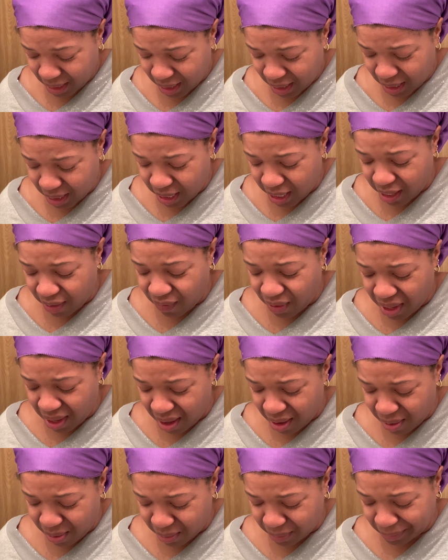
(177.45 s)
leave it
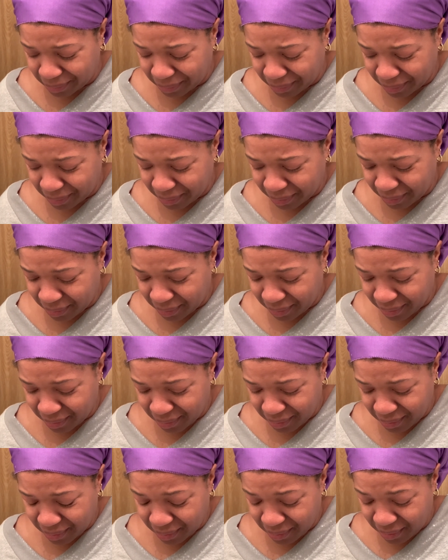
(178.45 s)
on
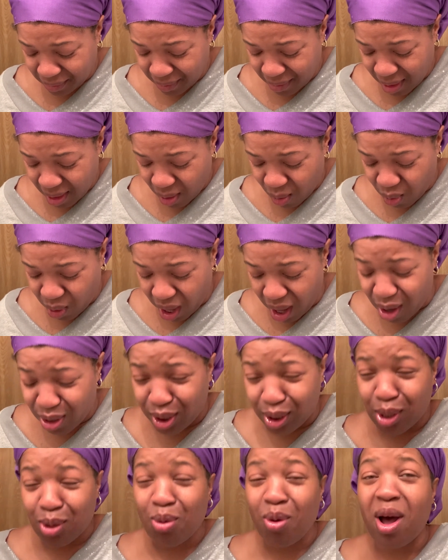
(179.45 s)
without
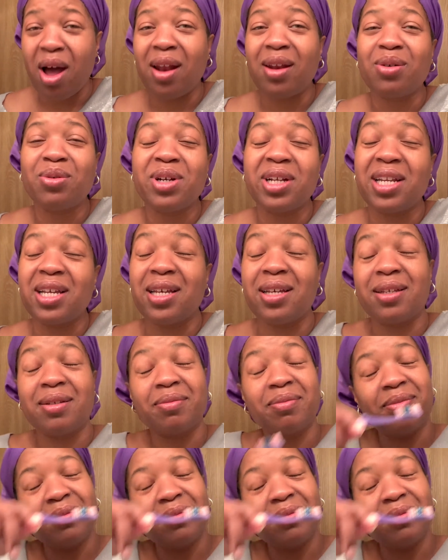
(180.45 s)
swallowing it,